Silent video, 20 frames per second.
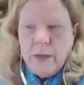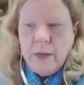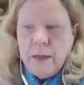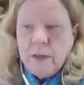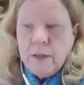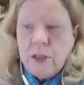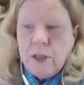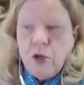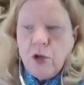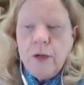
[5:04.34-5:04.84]

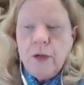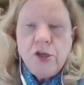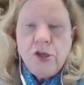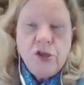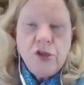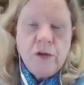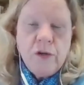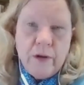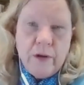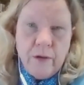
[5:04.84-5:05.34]
announced the
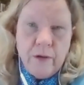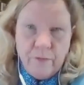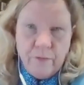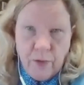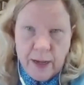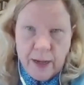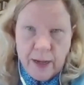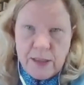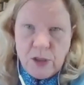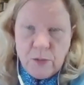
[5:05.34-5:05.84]
creation of an
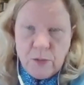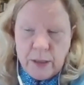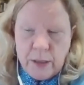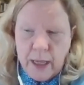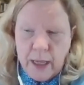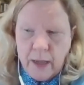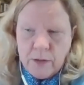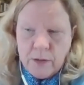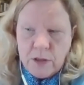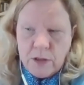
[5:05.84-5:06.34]
advisory
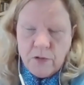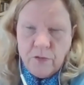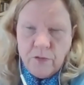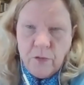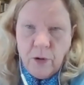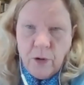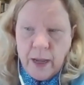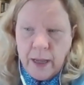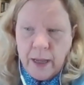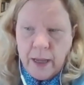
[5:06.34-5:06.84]
council
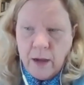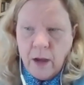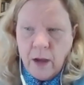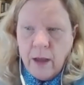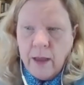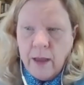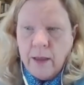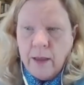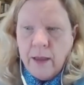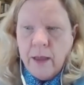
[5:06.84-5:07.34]
for
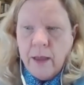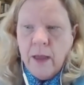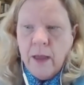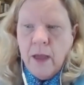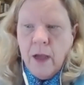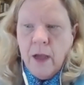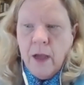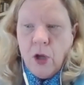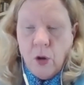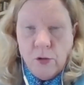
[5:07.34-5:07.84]
AI,
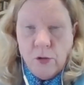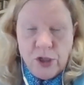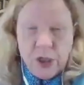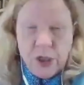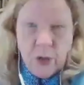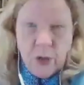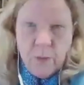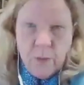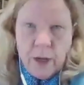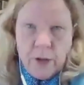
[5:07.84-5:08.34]

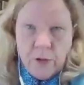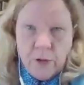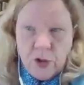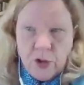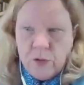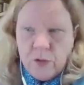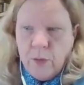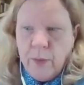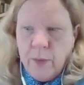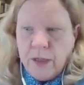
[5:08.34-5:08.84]
co-chaired by
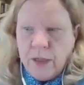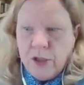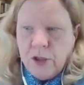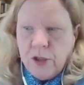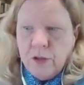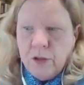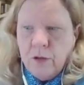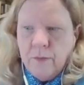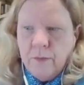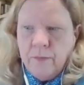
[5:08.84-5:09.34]
Yoshua
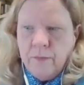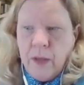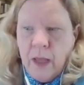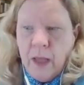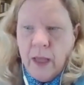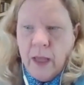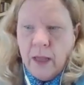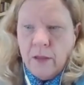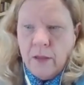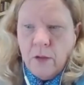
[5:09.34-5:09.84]
Bengio
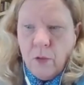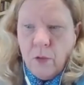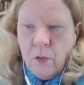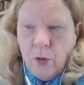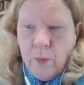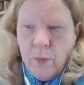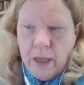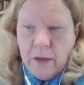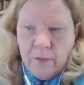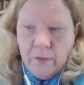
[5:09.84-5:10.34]
and the
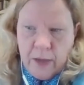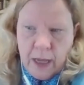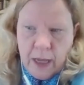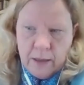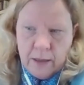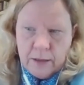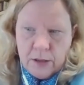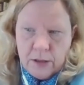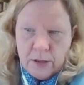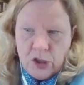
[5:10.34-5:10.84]
Royal Bank of
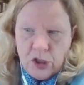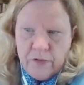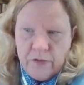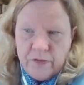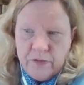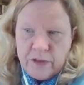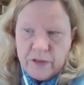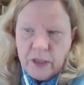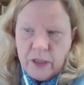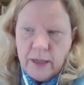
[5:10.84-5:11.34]
Canada's
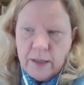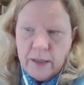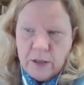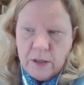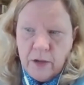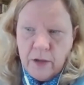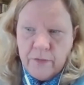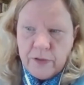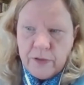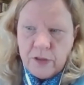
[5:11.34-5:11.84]
Chief Science
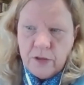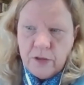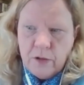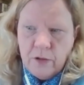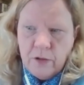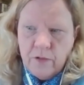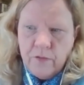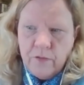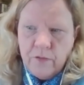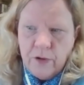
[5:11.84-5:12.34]

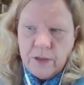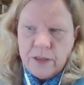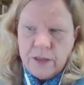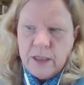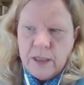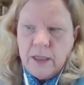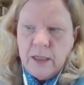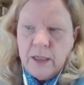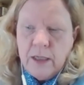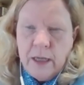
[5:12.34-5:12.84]
Officer,
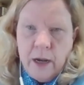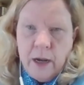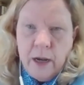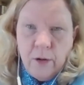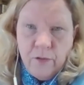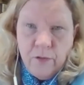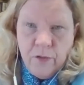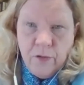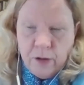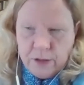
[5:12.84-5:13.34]
Fontini
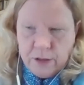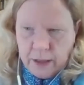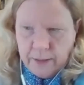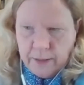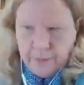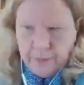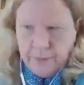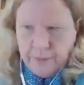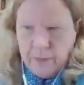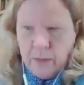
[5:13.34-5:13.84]
Agrafati.
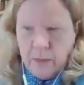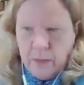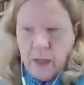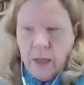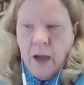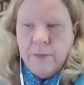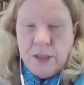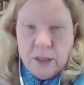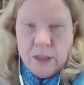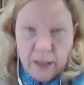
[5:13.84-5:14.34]

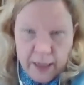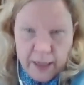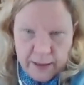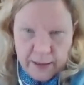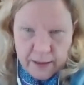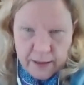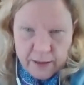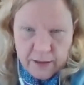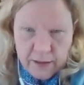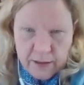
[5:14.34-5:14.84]
I'm
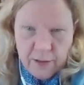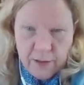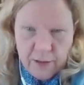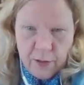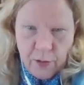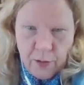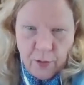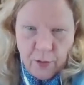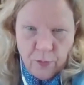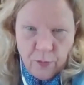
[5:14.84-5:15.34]
delighted,
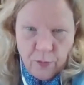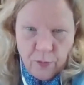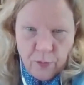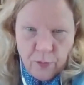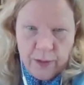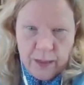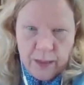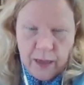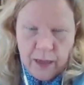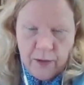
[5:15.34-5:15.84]
though, that
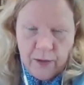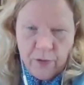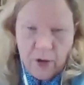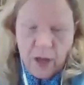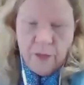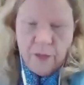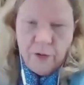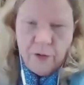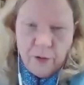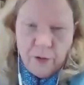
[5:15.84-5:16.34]
we have
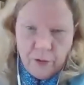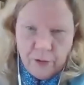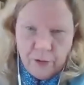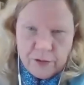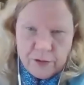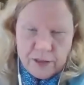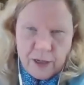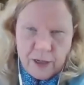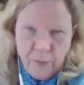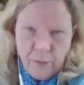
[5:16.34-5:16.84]

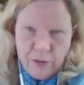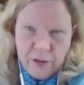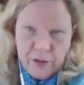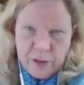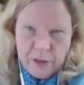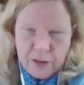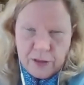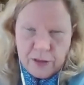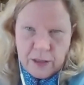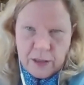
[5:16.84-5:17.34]
others with
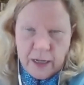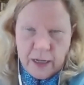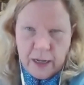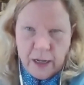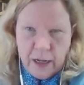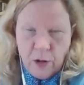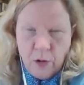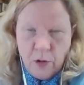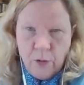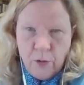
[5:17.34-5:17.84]
us
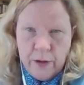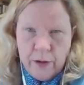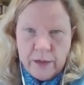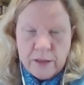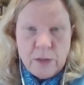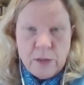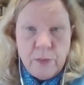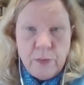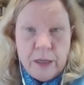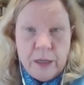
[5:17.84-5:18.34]
today who
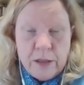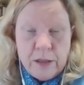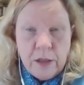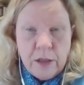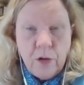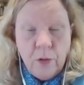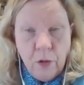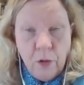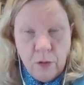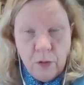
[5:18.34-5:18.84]
can speak
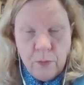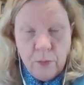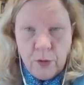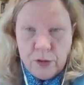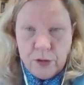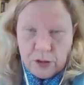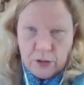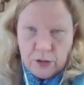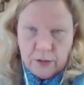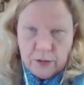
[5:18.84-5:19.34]
to their own
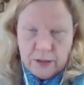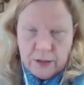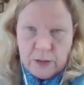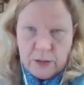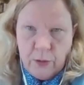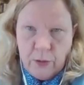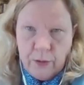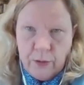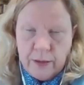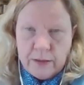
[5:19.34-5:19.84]
personal
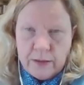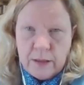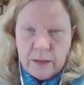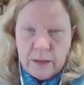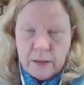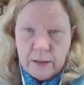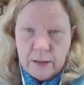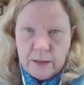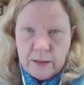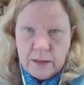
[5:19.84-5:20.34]
experience
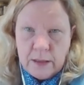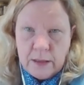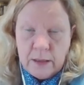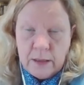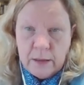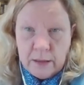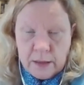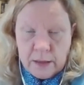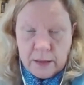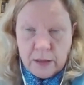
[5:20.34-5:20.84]
in this
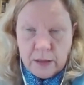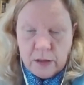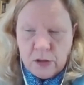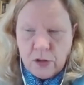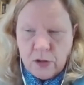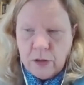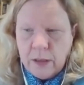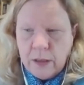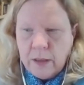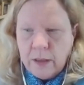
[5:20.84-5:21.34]

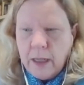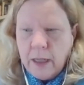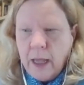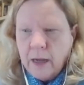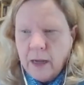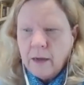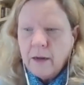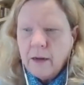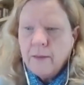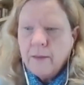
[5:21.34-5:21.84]
industry in
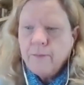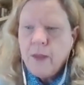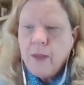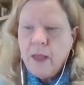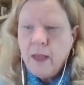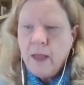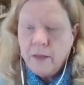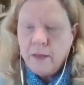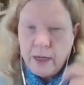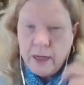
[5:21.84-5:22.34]
Canada,
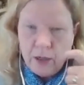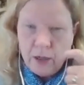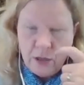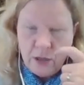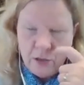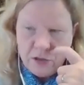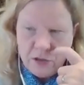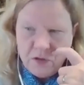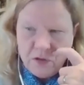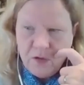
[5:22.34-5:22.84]
and that
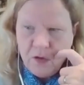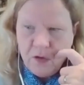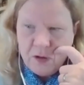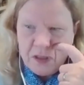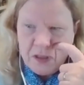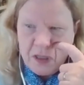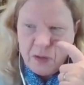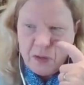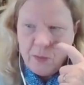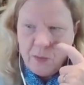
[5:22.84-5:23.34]
includes, of
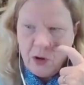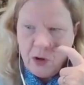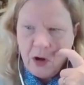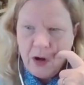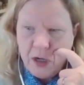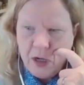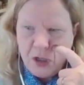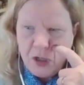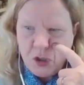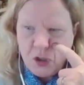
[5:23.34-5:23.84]
course,
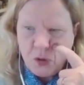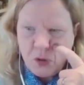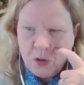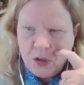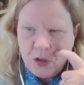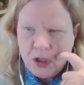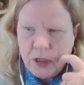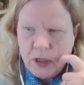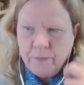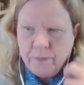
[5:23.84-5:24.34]
Inmar and
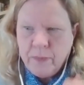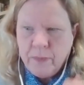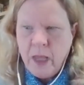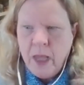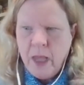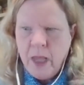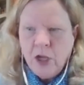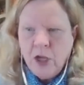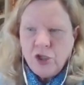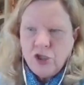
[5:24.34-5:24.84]
Georgia.
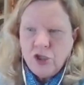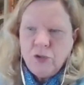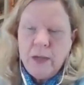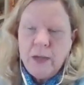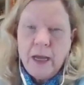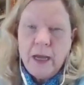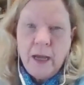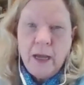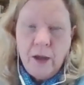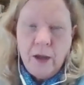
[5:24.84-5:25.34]
Je
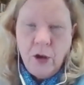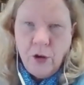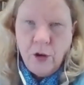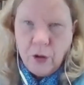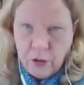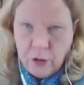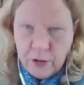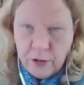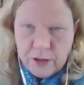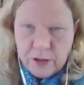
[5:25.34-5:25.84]
suis
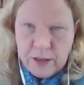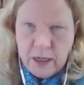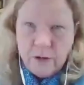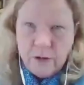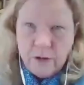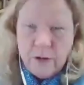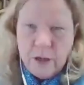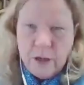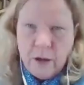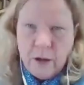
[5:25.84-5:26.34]
heureuse
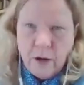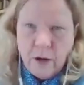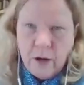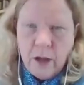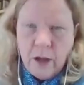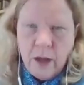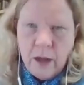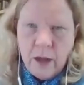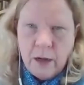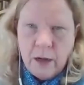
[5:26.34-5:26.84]
d'accueillir
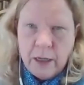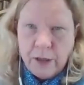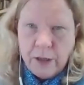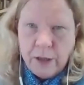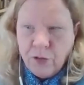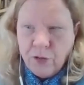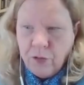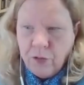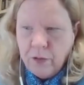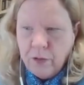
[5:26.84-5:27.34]

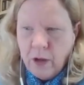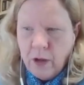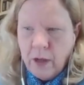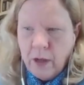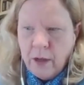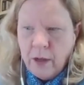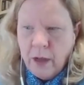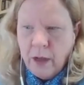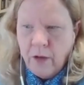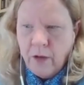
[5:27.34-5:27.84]
les deux
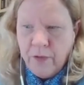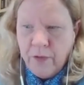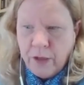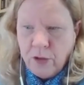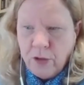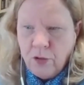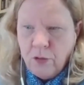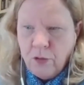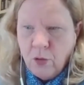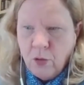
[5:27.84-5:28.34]

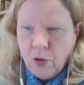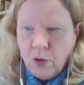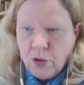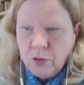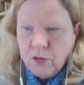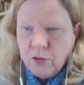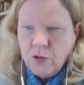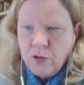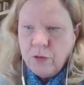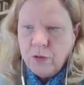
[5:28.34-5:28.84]
avec nous
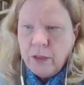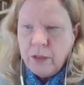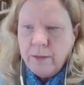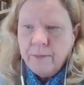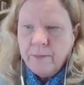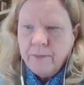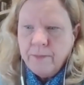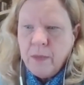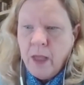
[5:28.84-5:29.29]
aujourd'hui.